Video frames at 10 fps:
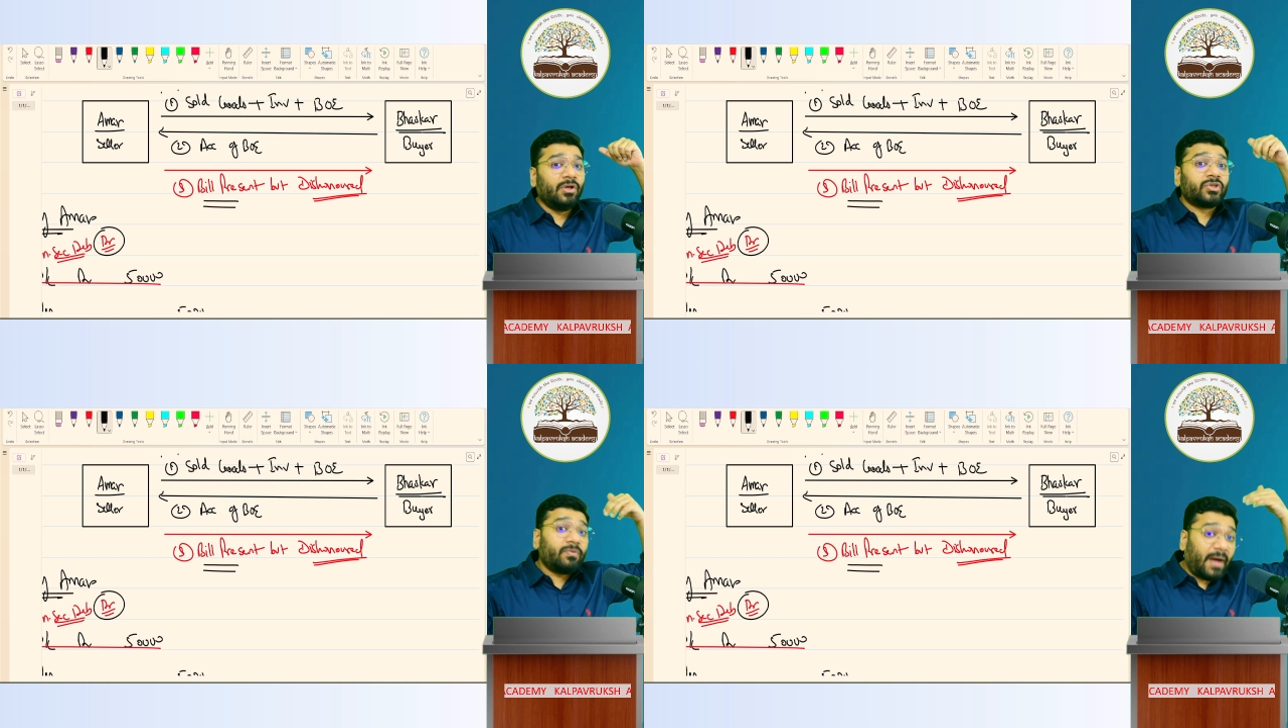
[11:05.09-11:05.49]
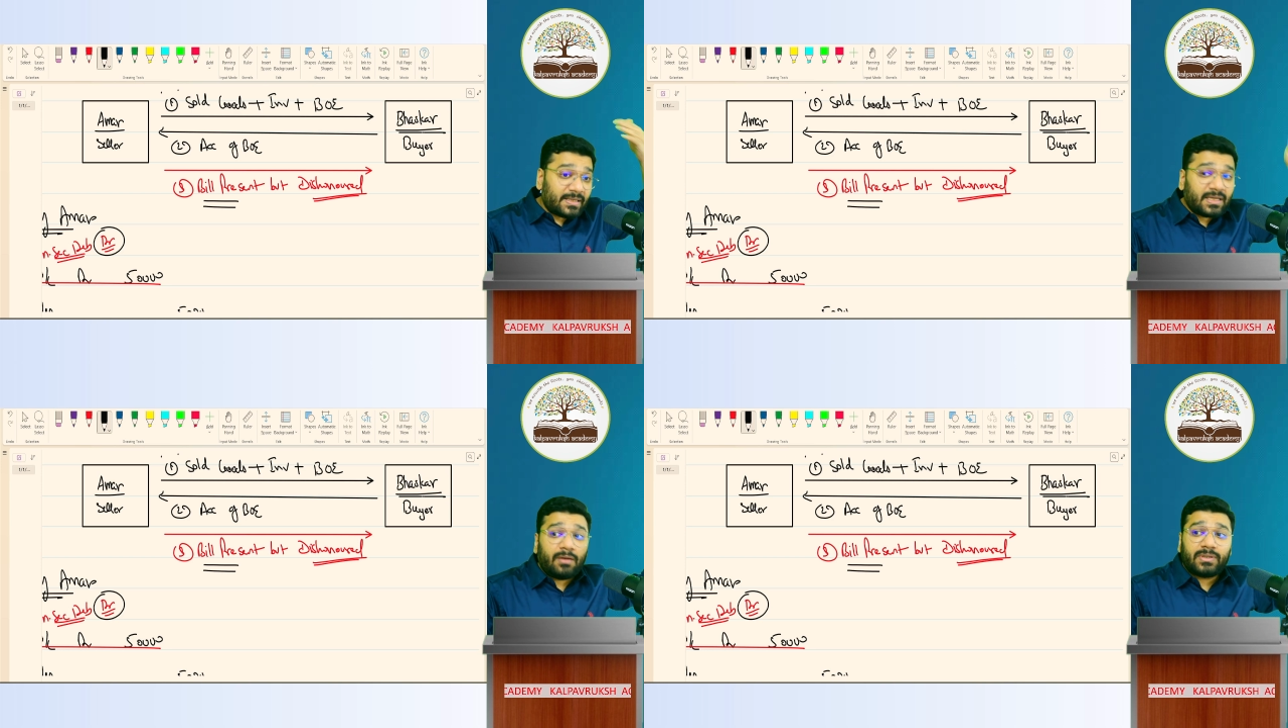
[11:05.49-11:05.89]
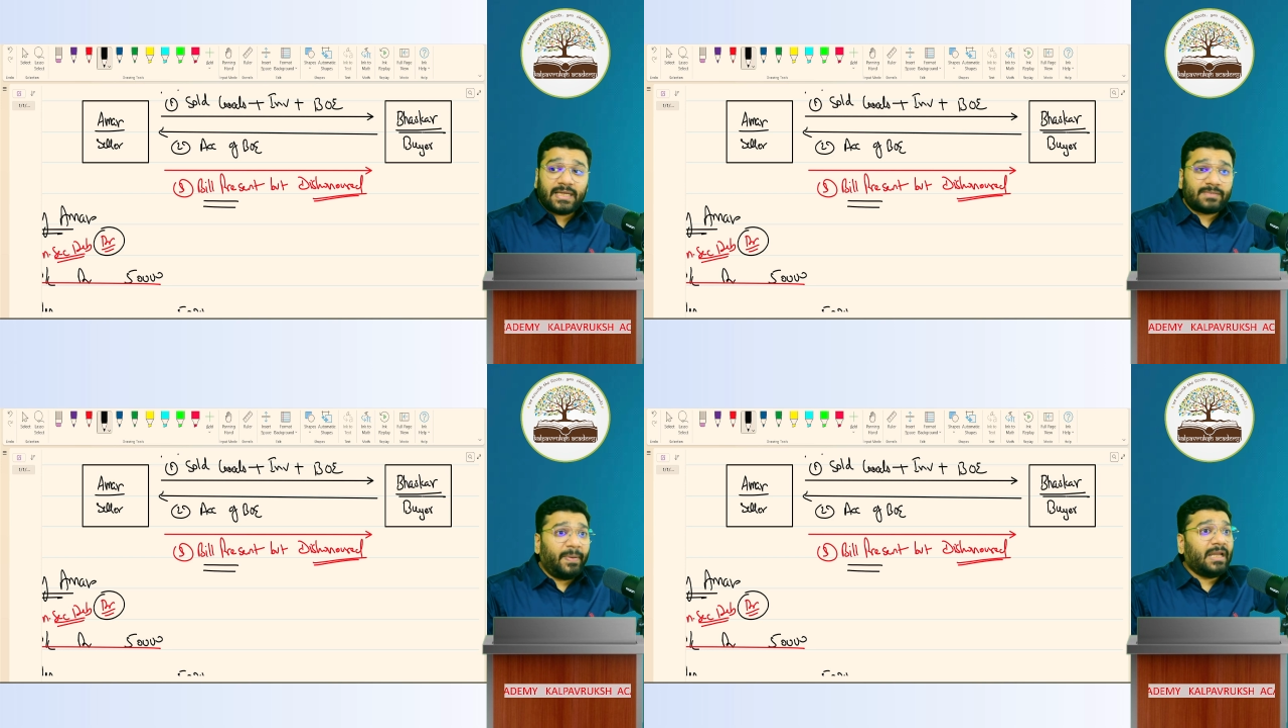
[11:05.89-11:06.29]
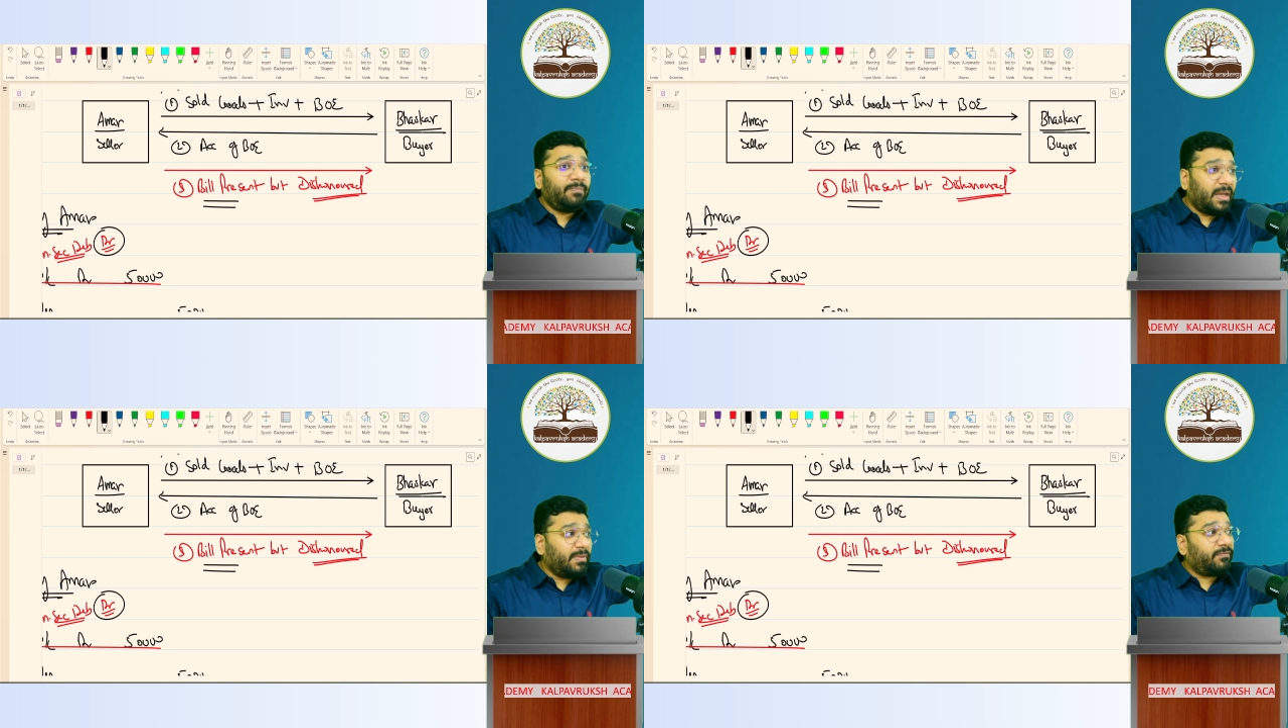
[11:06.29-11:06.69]
So Bhaskar was expecting
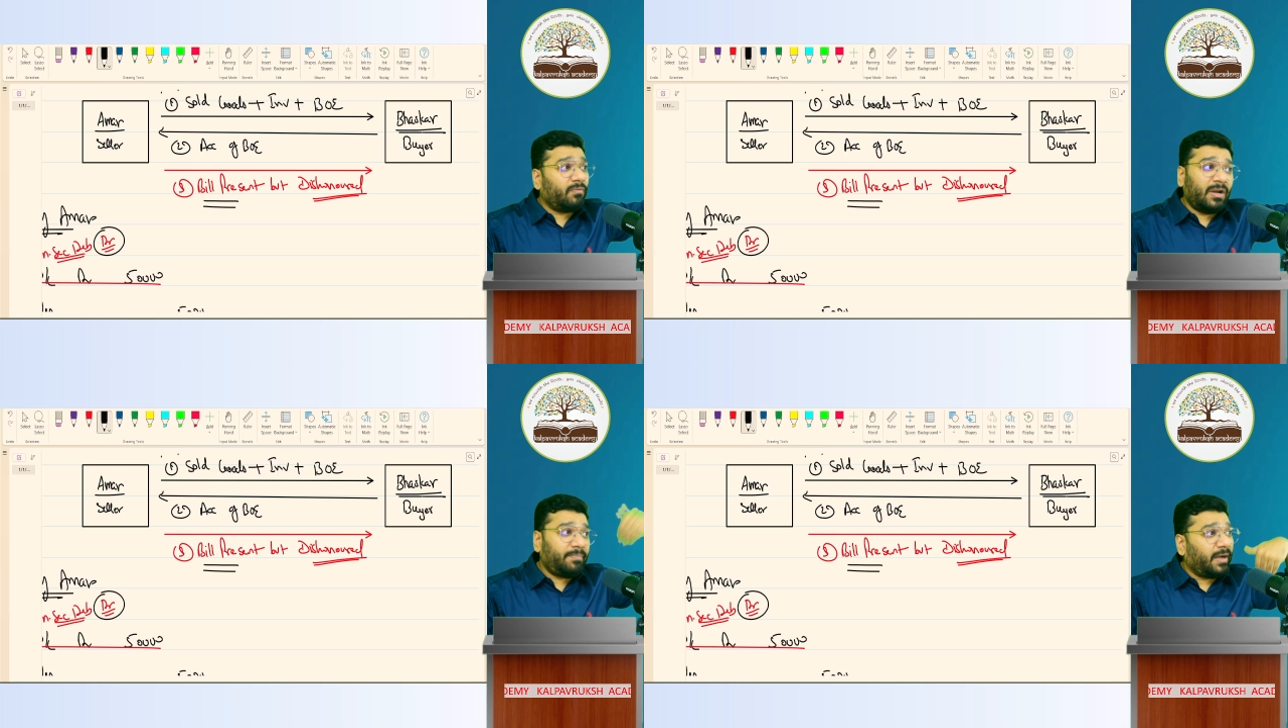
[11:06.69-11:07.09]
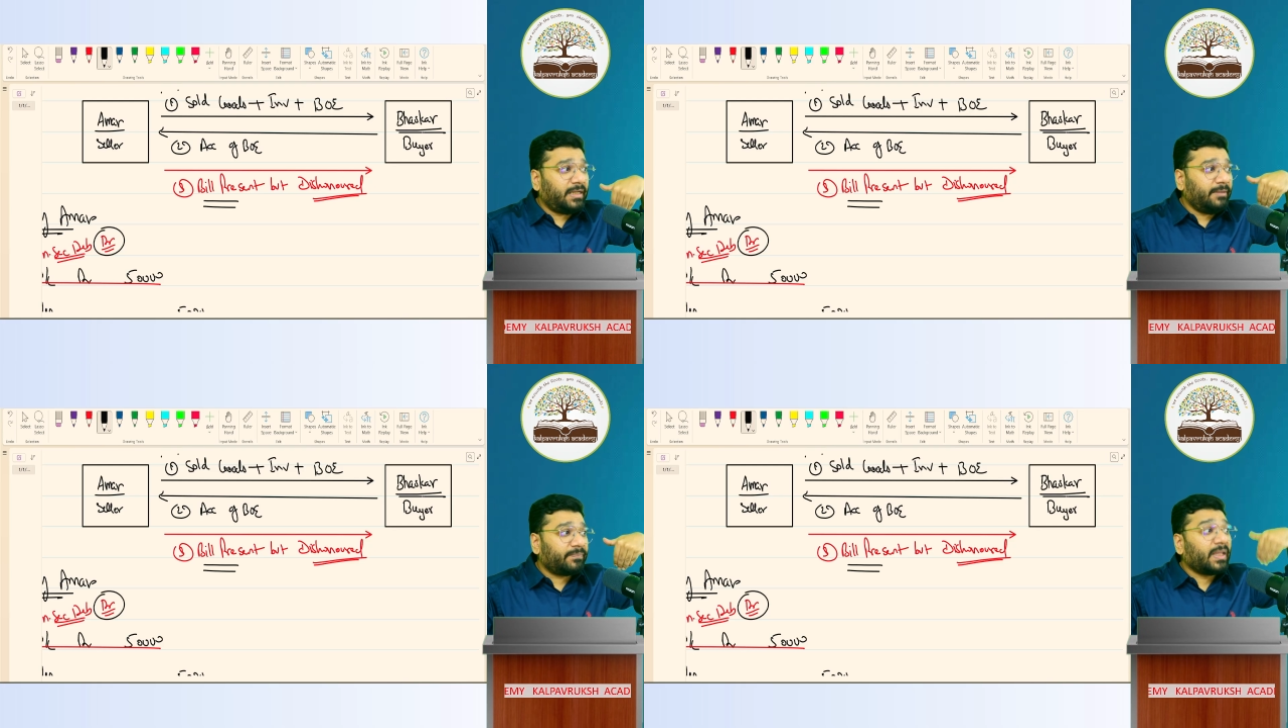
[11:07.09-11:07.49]
payment from one party.